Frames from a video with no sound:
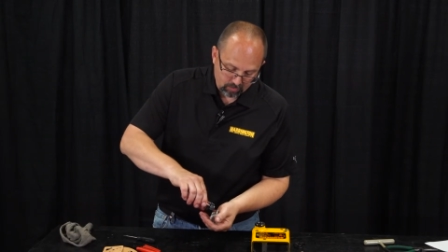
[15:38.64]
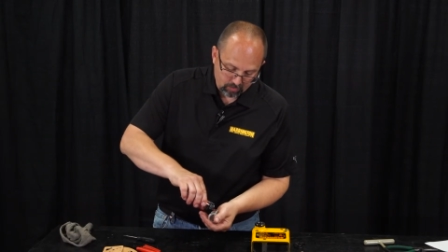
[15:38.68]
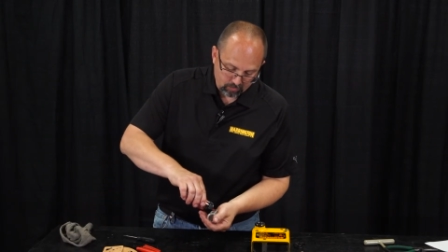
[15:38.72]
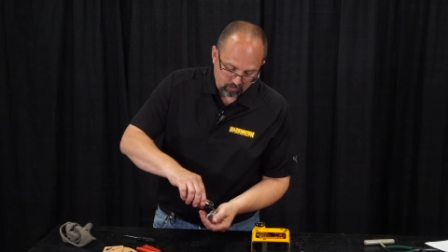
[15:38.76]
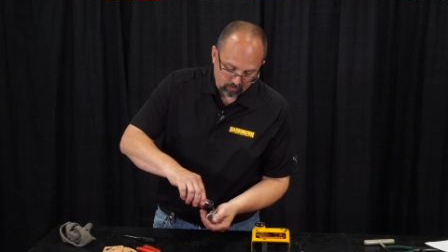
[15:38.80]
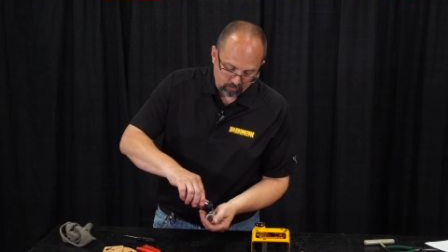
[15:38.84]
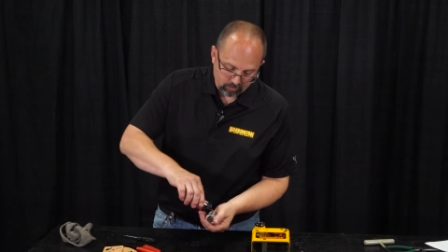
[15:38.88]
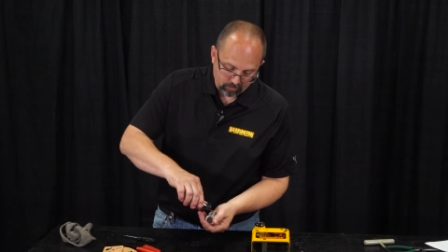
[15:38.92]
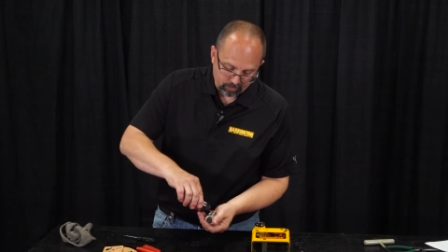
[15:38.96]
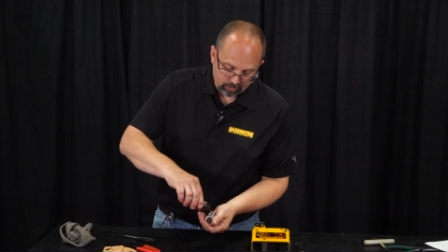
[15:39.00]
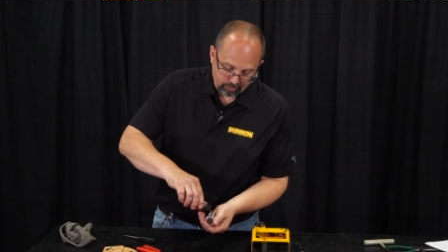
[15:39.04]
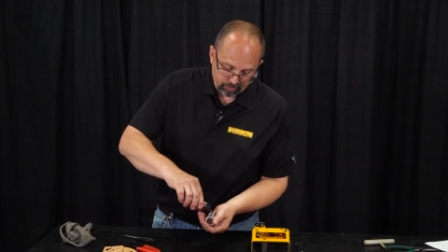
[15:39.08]

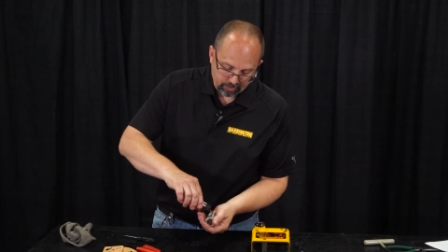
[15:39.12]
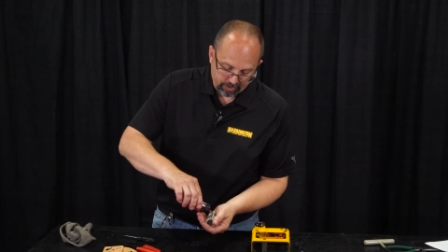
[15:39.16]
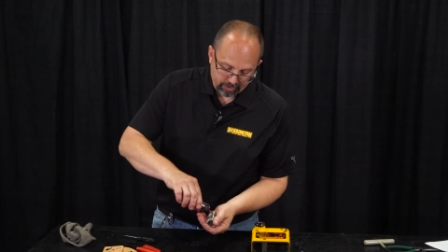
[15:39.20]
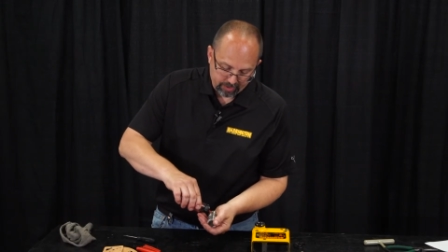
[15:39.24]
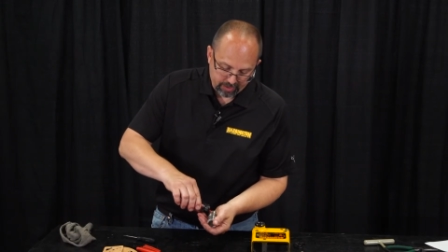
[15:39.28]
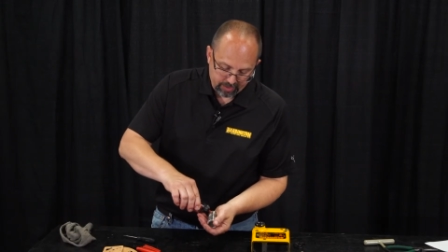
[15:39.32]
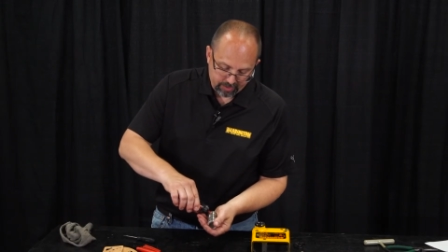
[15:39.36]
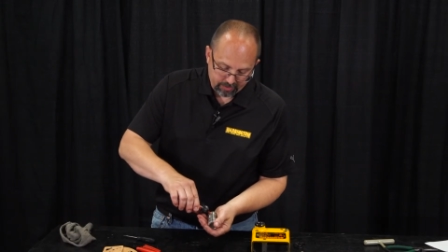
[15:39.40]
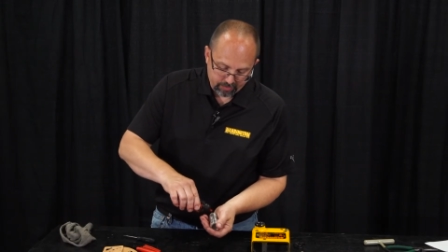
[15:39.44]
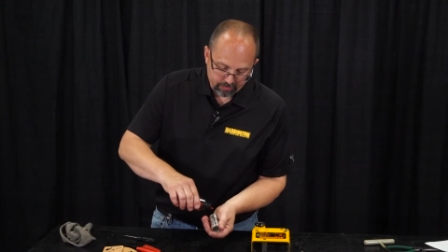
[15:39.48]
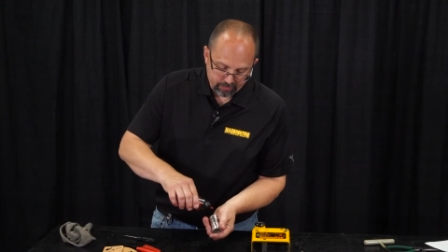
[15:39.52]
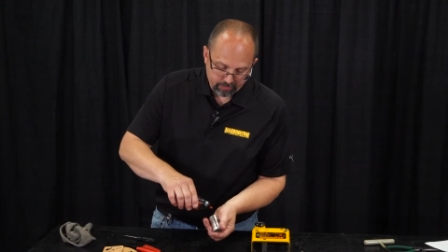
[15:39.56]
We'll
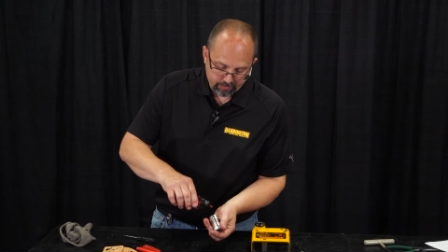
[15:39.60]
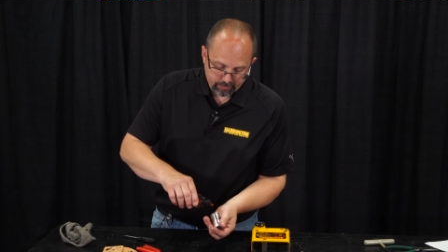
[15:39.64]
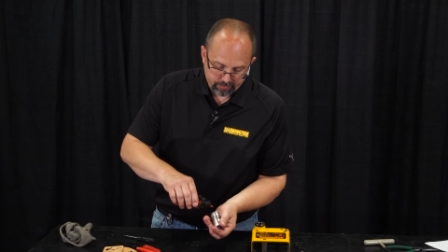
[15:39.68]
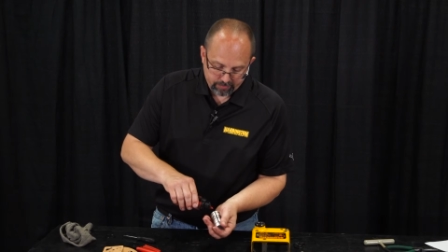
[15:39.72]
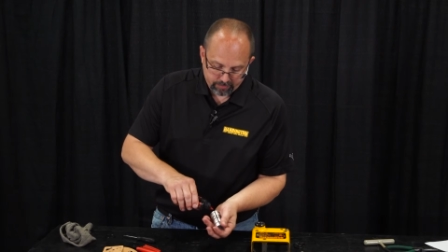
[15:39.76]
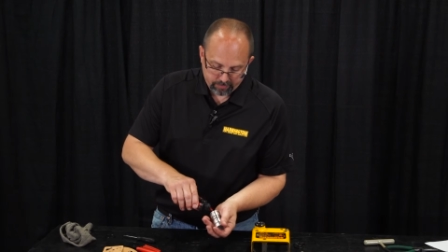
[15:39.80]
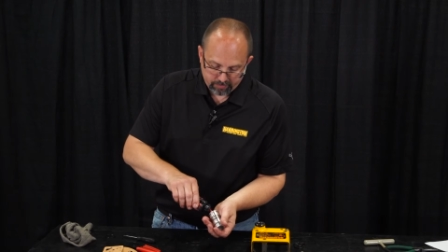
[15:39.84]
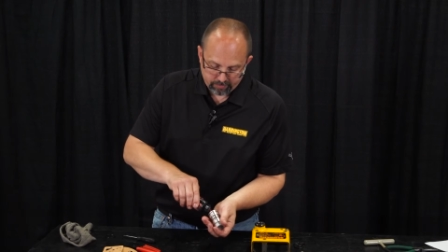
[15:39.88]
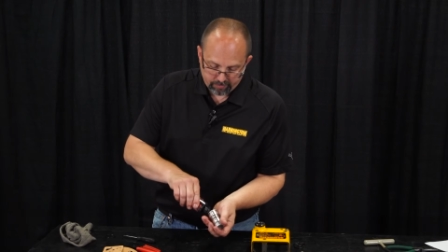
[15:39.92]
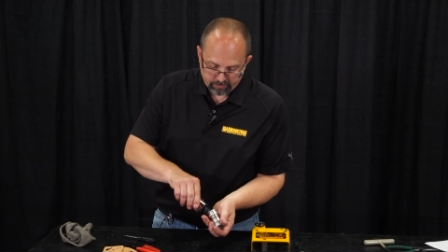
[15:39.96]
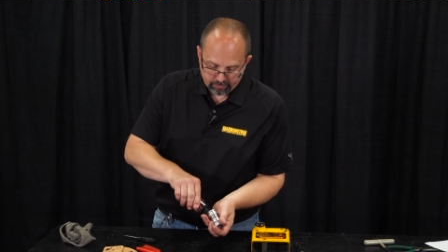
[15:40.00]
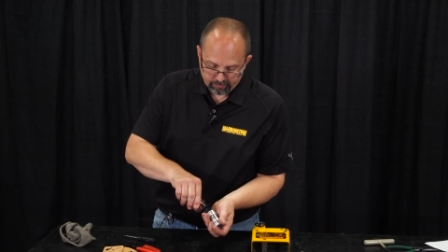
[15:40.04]
lubricate
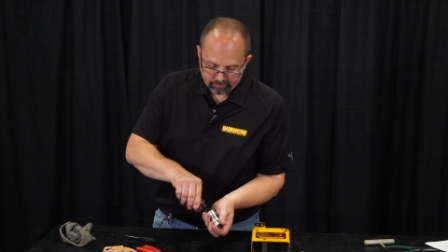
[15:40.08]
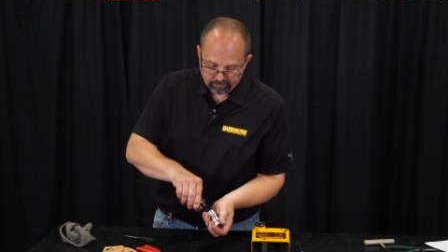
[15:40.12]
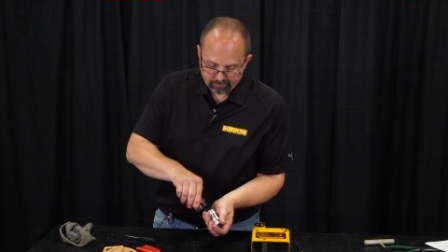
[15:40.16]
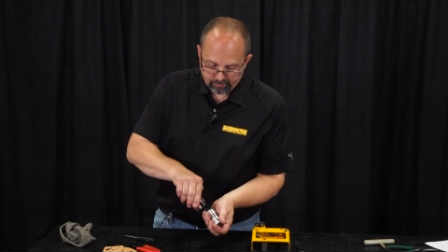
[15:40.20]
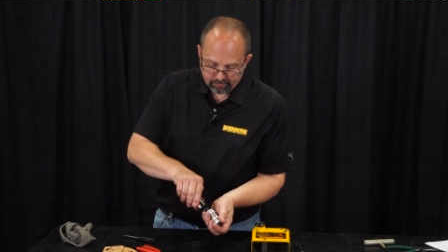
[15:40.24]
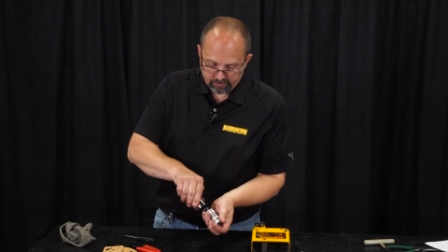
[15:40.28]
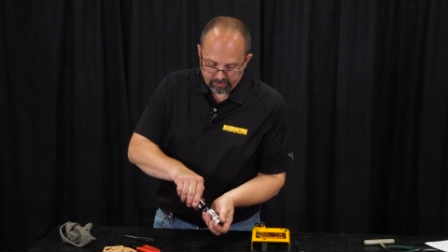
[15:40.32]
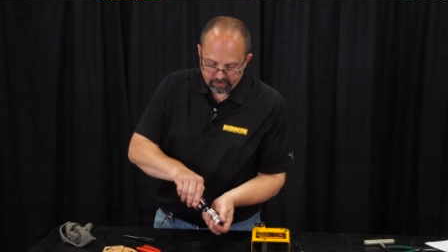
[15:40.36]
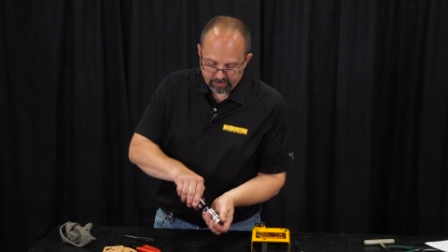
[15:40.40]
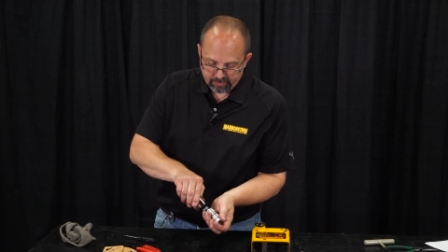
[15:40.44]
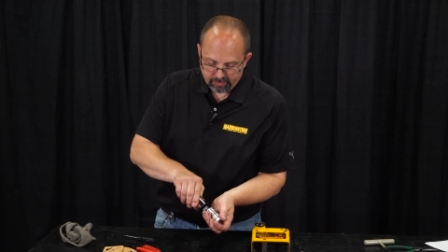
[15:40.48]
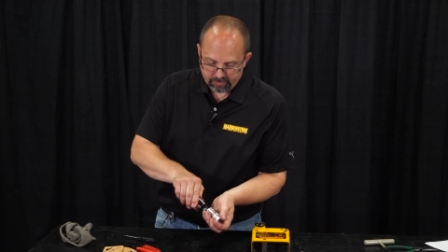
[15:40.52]
those
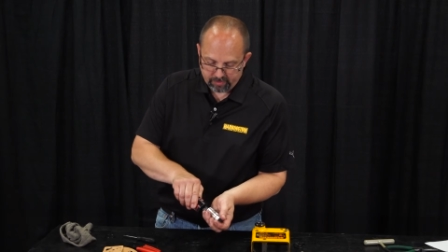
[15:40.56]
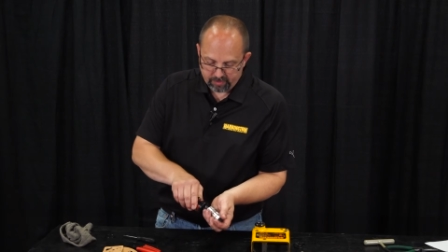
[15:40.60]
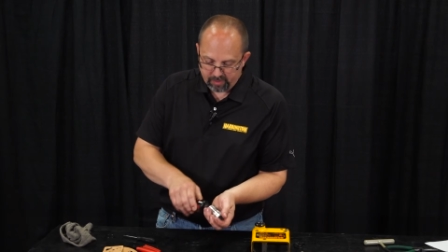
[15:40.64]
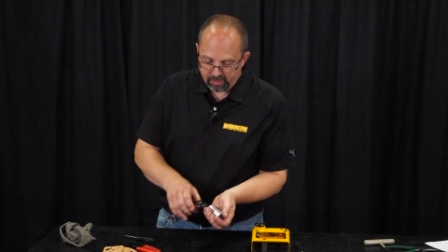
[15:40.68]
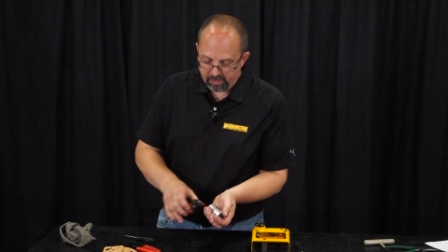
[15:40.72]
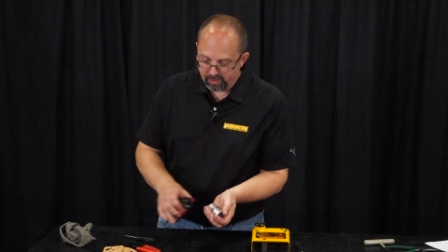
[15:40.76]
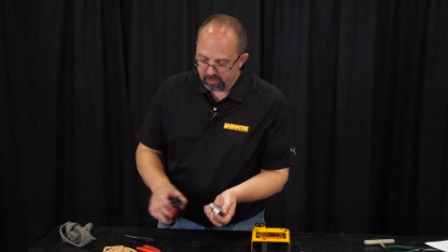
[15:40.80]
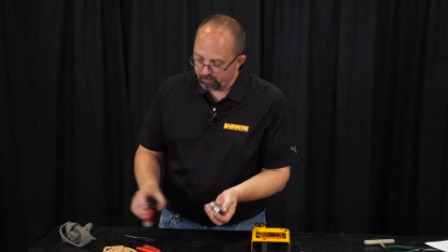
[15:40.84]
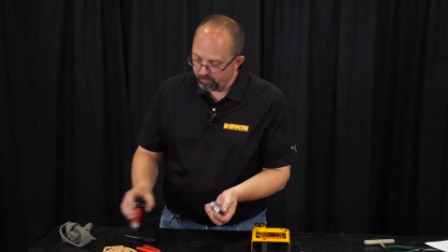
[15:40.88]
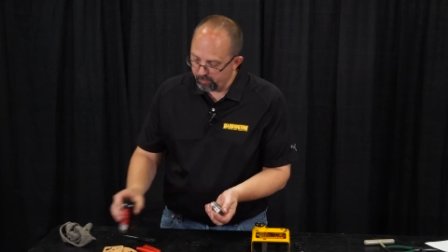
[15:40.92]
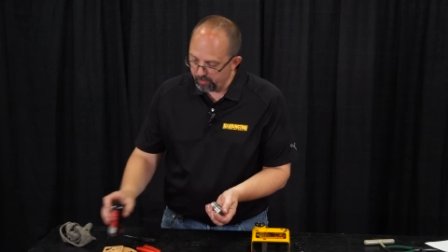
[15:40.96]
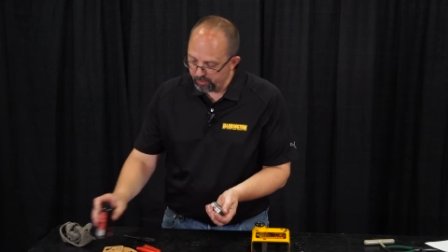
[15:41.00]
inside
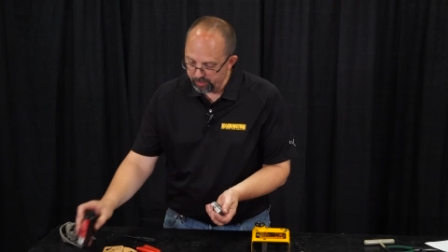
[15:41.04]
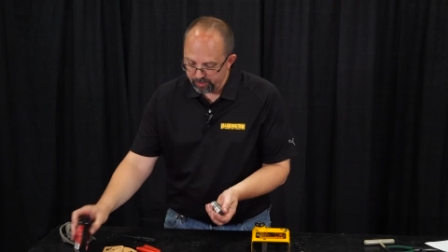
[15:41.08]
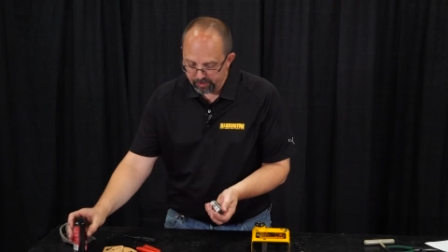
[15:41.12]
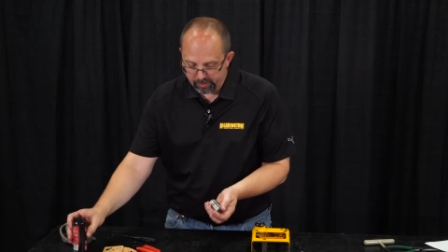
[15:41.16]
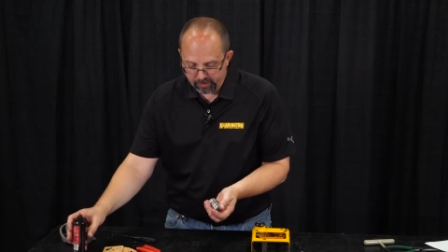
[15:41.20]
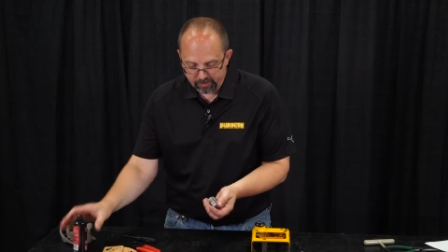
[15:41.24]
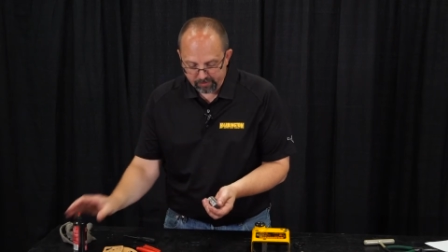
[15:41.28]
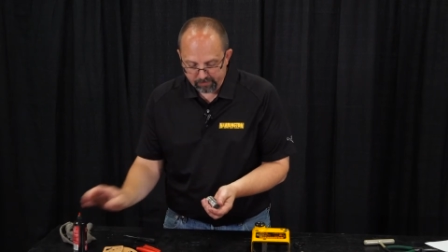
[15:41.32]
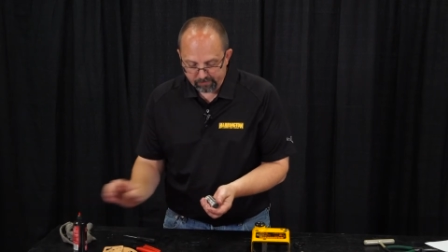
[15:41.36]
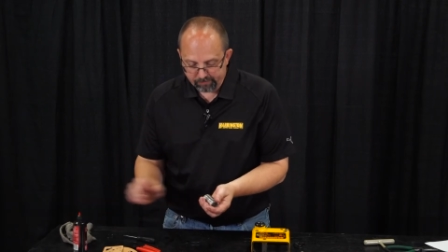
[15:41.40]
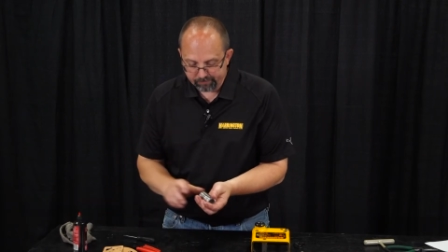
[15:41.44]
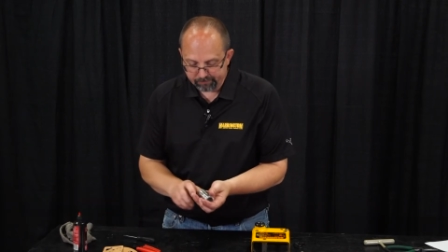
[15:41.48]
of the
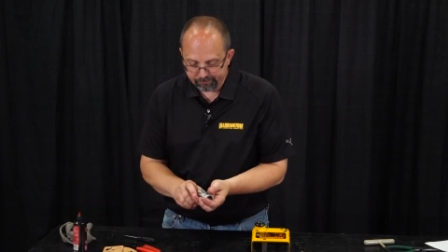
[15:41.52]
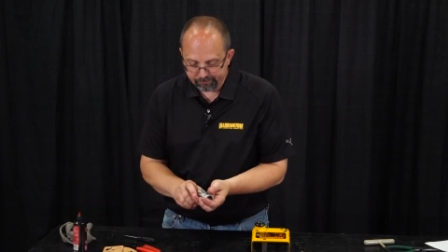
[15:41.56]
bushing.